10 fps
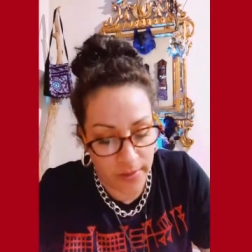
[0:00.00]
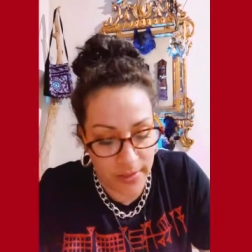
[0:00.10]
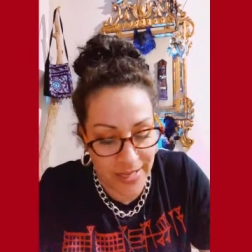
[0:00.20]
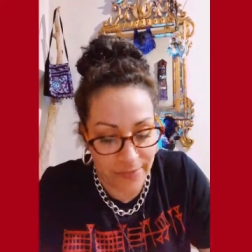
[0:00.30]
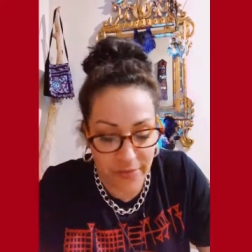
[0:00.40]

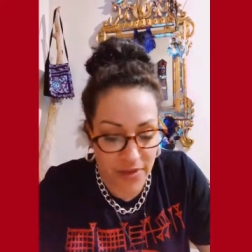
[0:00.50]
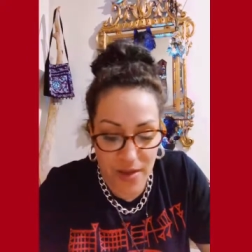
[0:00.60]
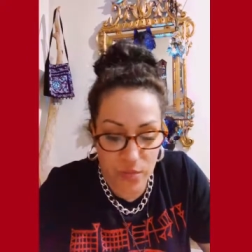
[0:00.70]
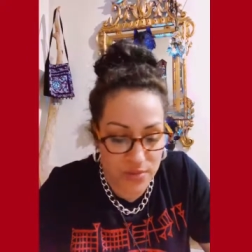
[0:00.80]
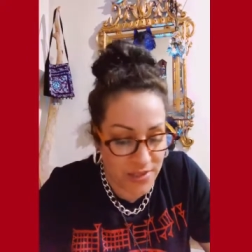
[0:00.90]
and be,
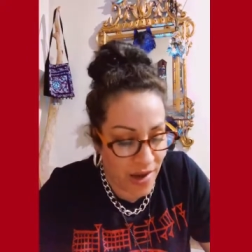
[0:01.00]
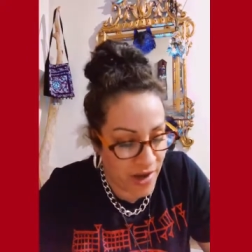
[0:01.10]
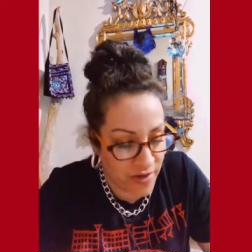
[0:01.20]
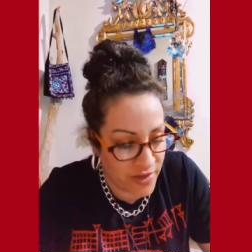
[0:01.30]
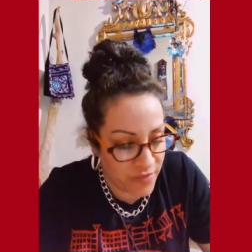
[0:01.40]
it was
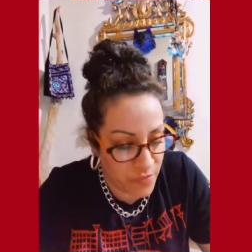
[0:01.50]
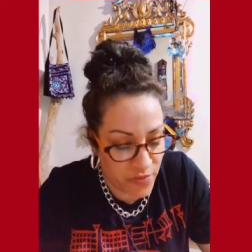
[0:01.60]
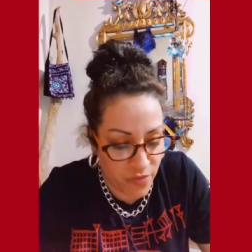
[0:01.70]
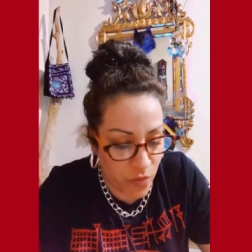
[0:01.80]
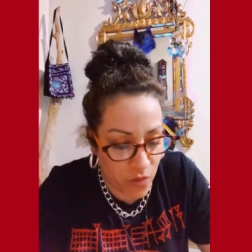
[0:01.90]
kind of even
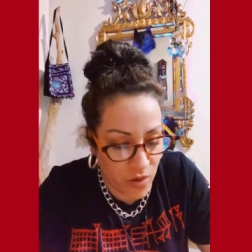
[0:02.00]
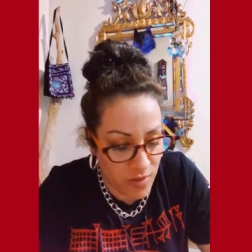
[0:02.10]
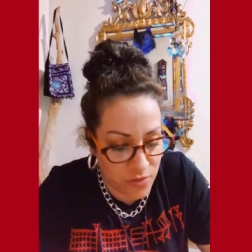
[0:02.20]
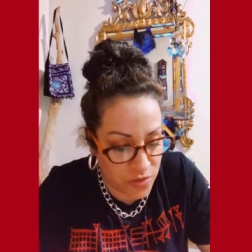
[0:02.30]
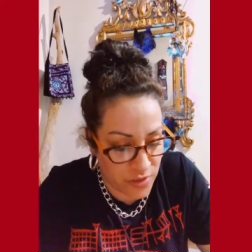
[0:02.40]
before I
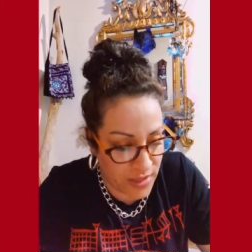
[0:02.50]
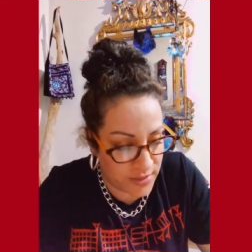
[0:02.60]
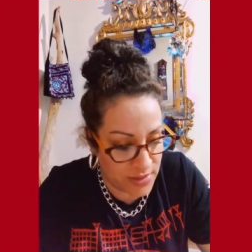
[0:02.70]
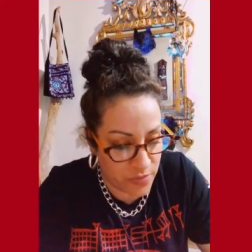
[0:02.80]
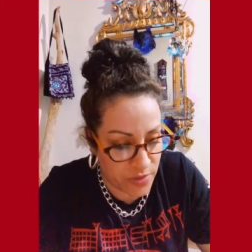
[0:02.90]
was looking at
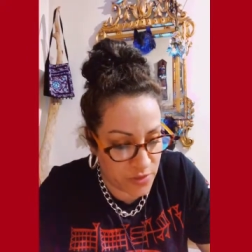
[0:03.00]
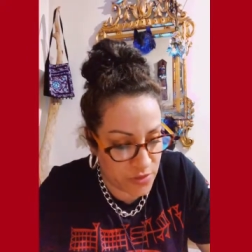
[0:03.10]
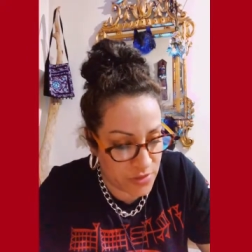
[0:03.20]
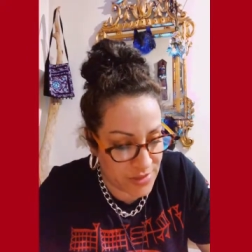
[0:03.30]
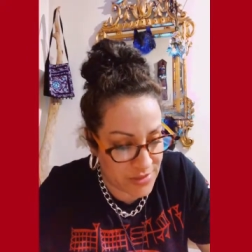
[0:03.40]
these
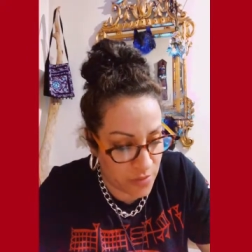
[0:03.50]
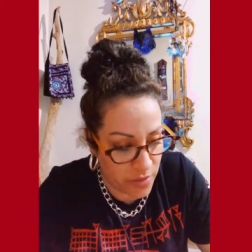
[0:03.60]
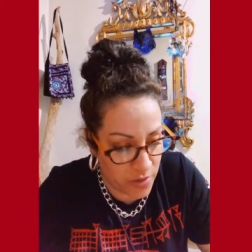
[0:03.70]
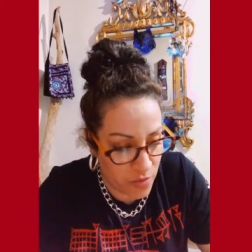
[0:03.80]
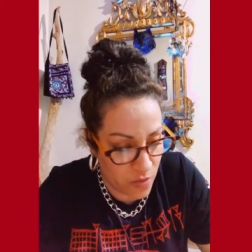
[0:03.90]
pictures. That's how I
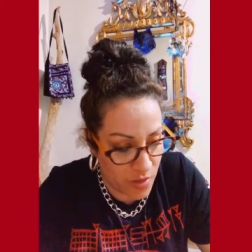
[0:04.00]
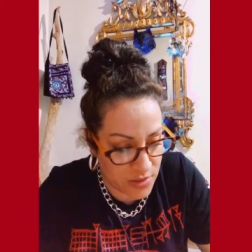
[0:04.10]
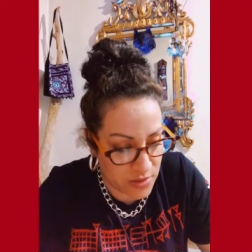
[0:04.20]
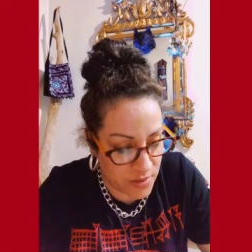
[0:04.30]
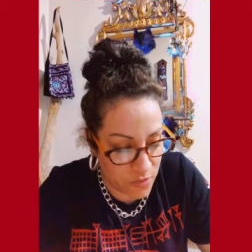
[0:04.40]
know I,
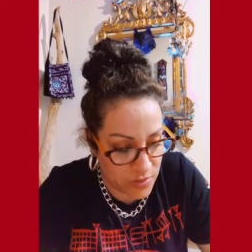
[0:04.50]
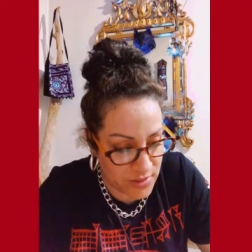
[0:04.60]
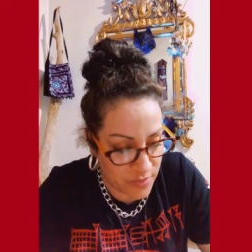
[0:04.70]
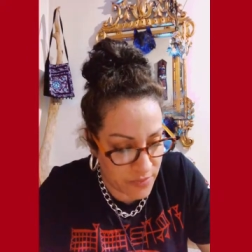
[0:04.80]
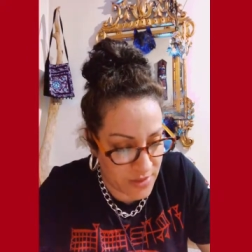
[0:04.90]
it was
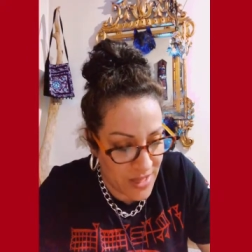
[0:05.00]
something.